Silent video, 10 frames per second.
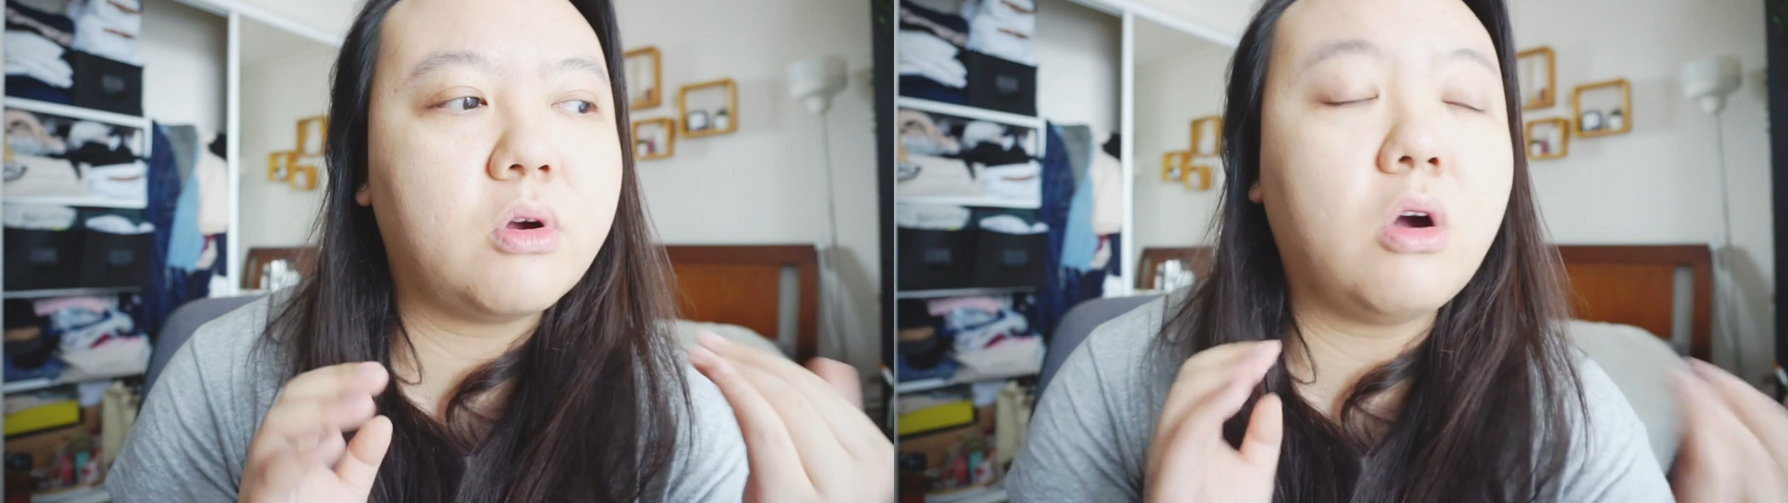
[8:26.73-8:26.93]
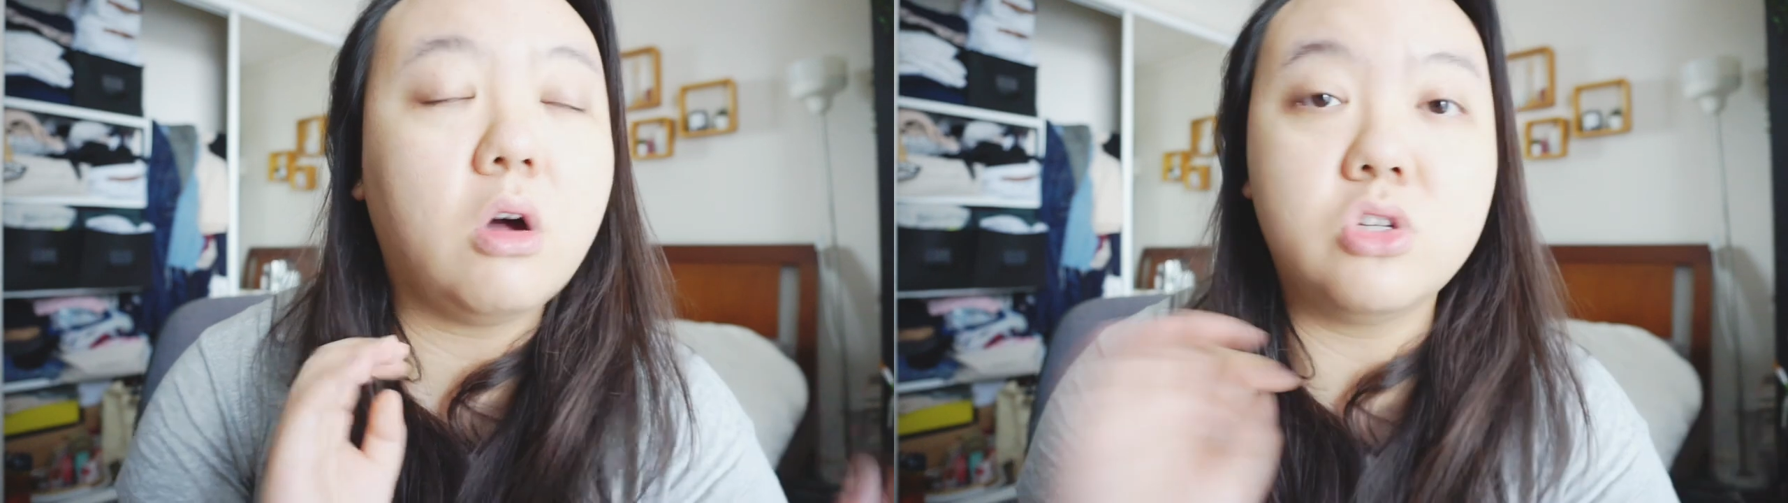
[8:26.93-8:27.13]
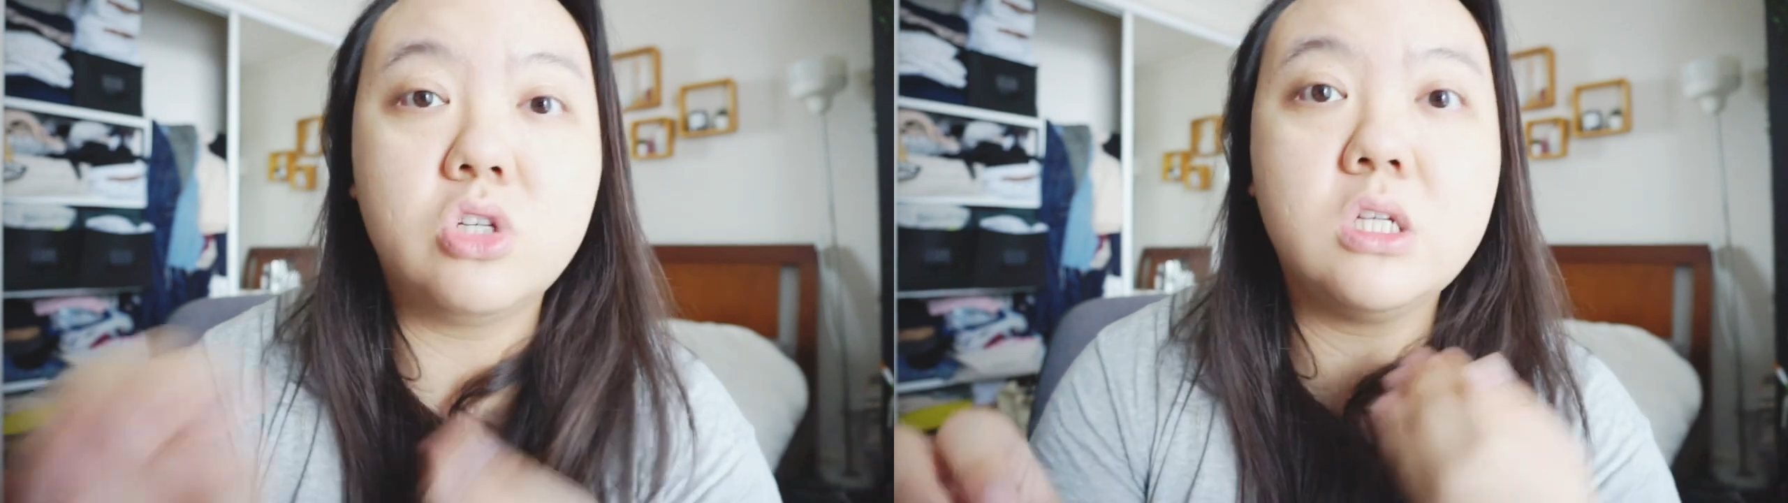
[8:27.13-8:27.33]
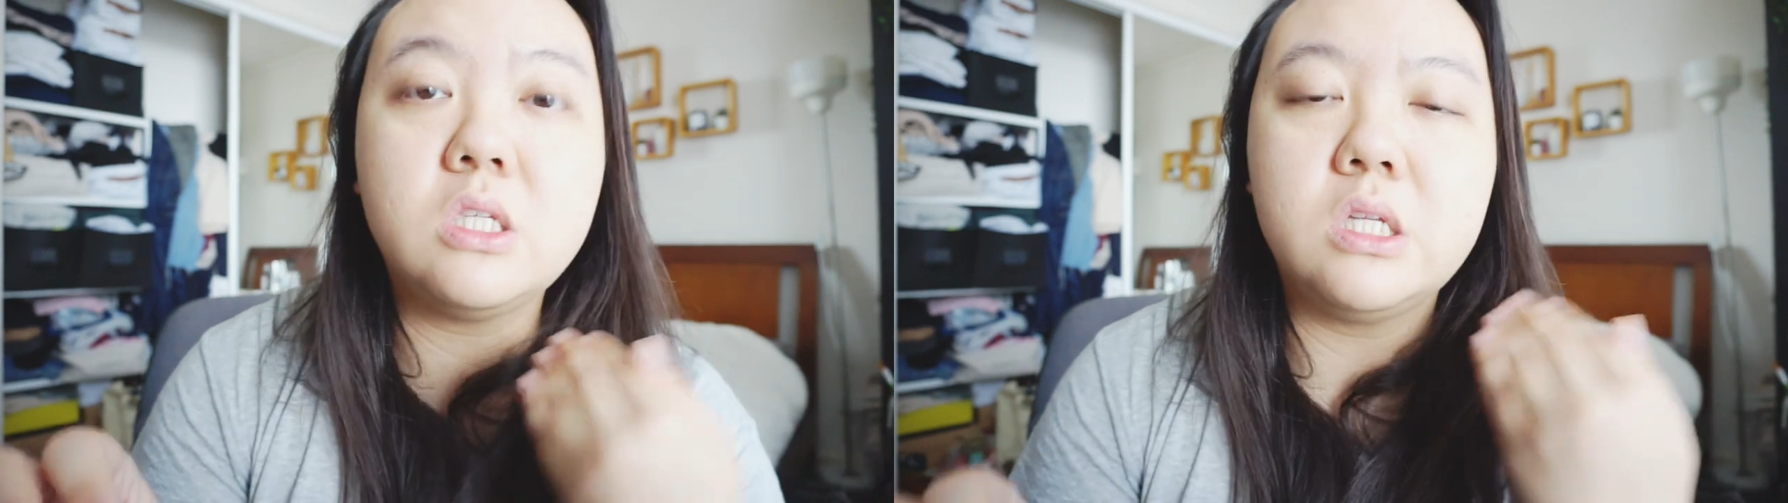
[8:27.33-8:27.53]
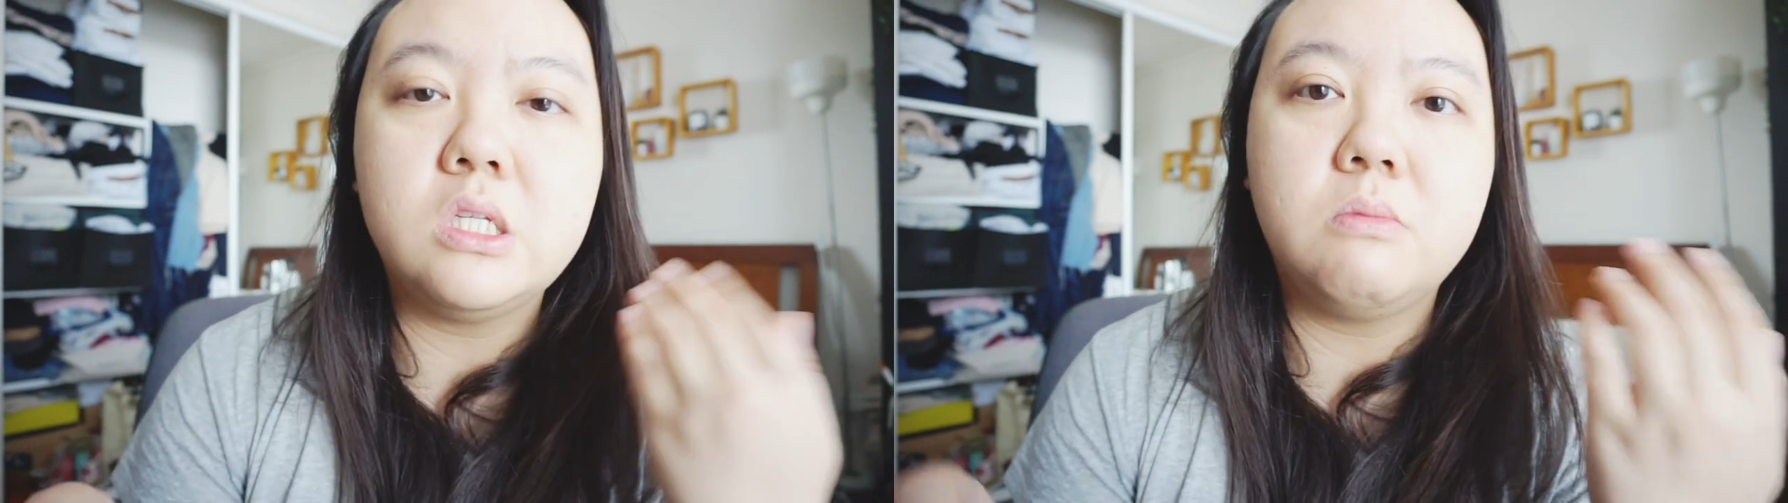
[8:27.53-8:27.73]
conscious
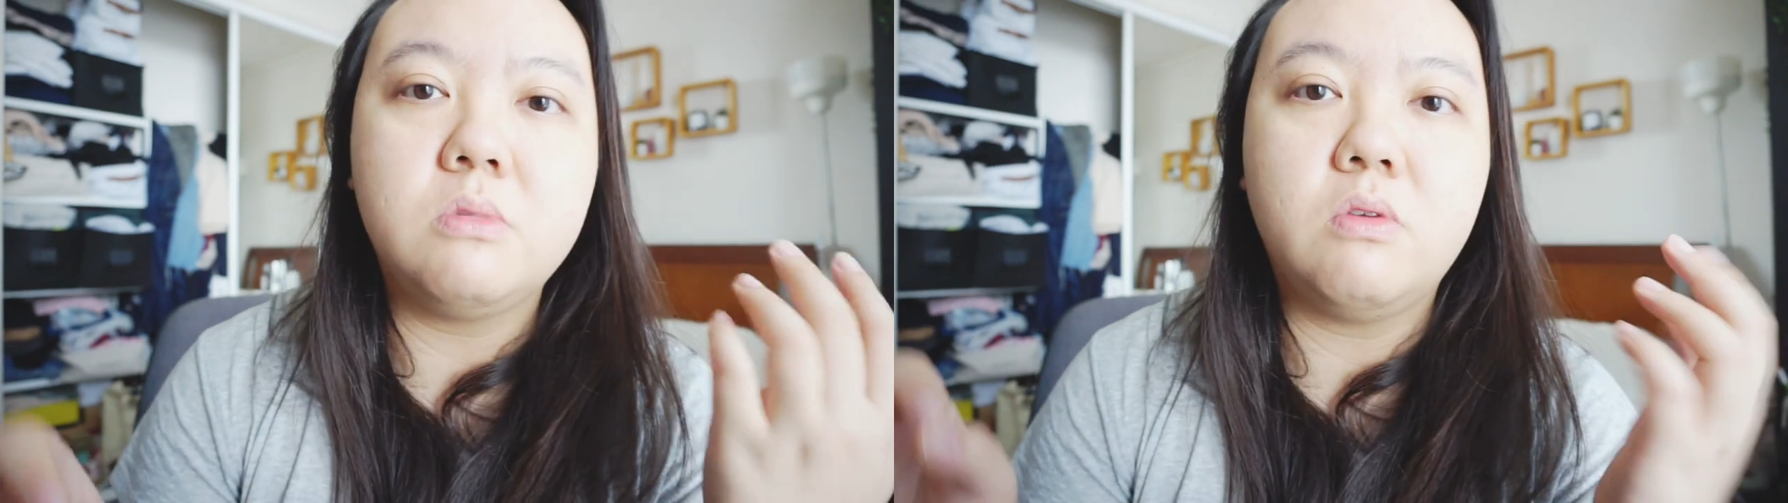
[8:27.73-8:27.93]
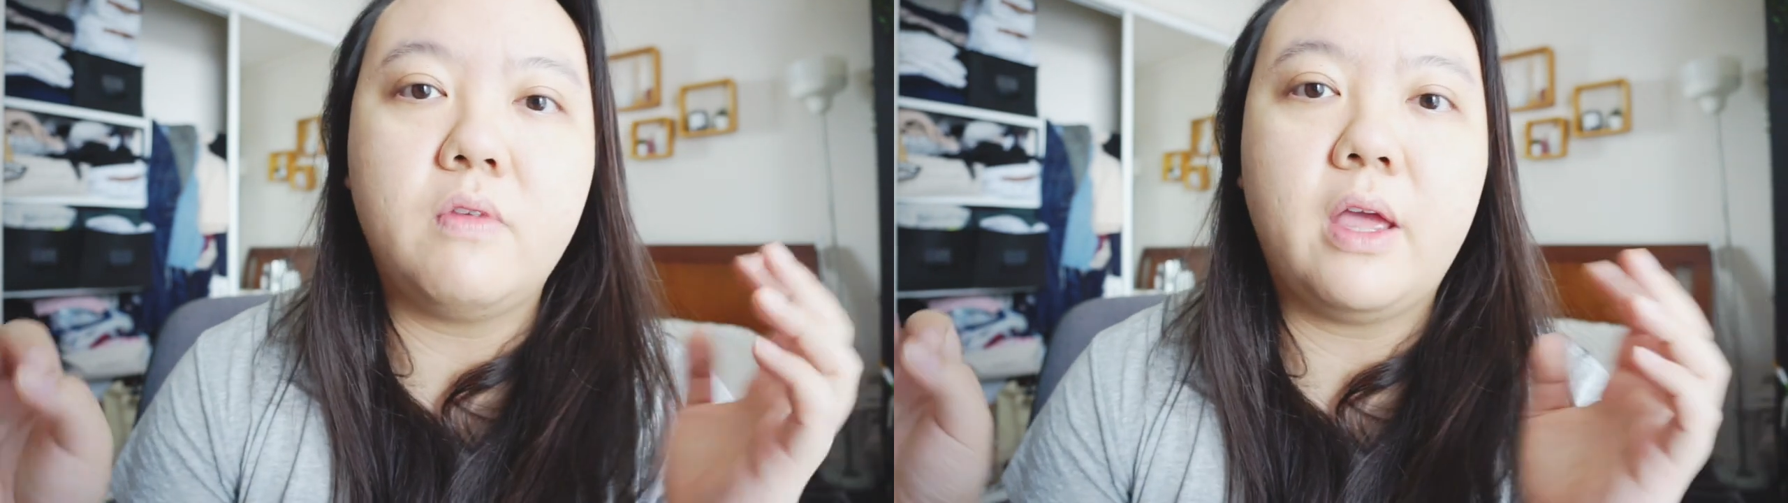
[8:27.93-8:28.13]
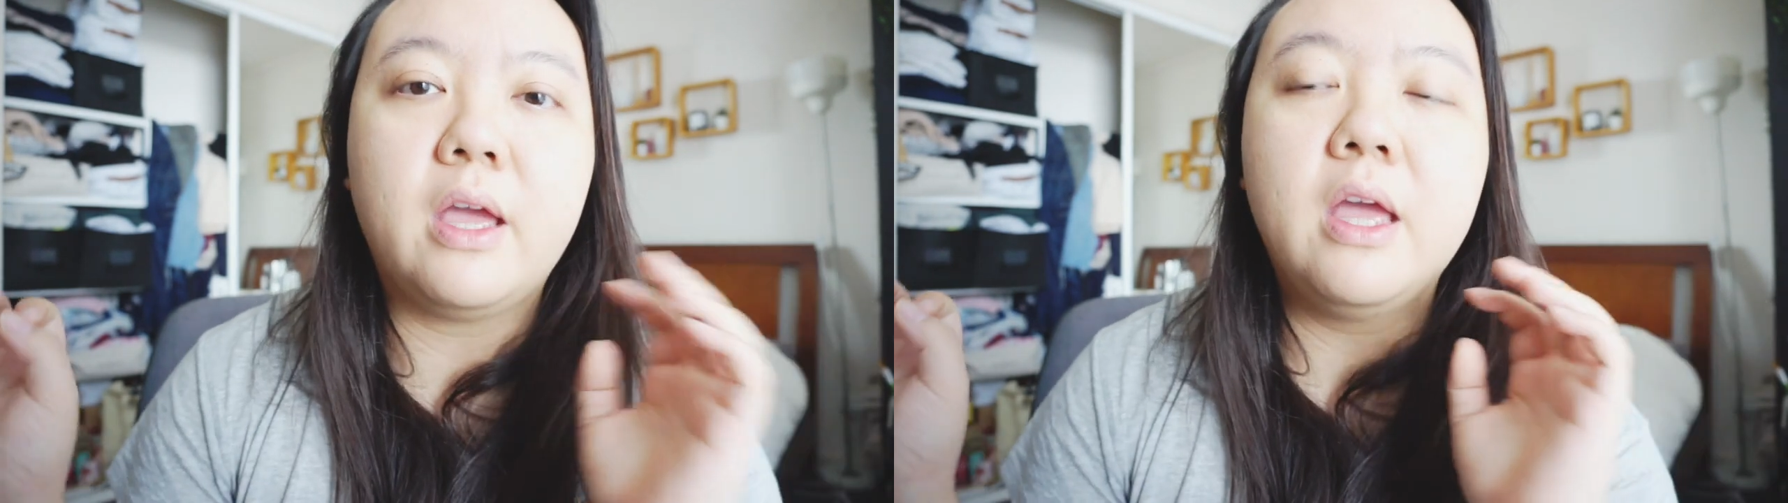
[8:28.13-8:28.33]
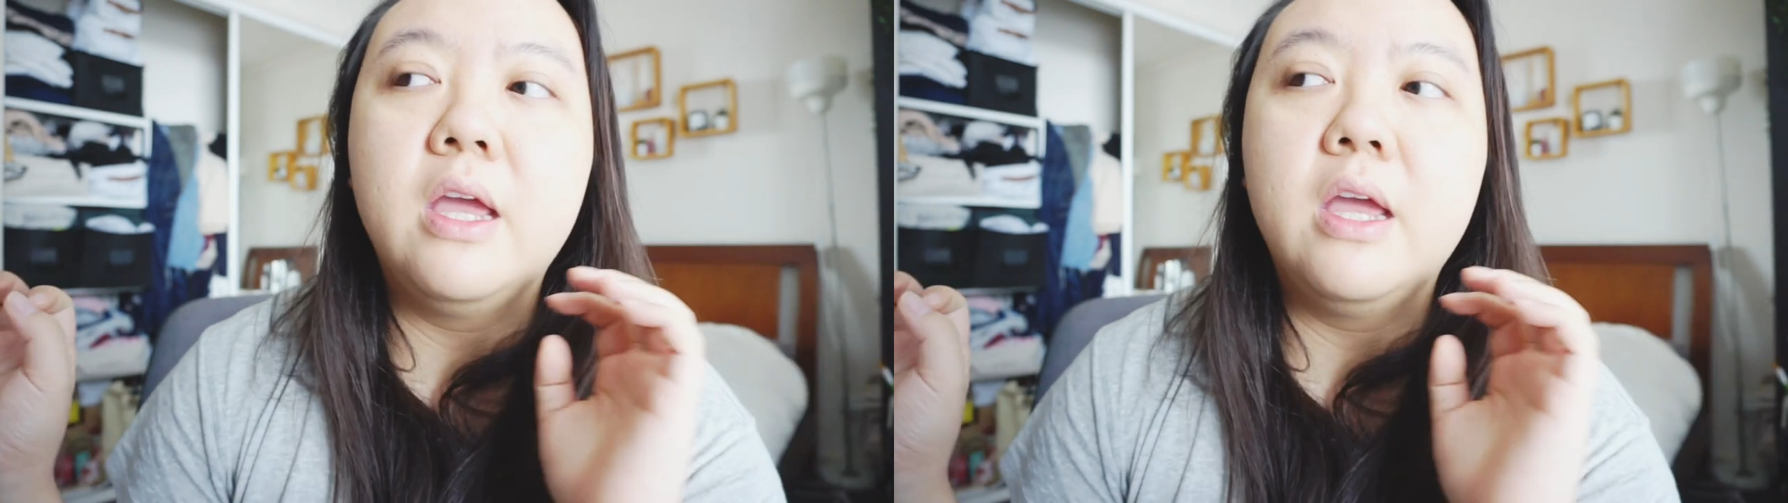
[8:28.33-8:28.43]
in terms of like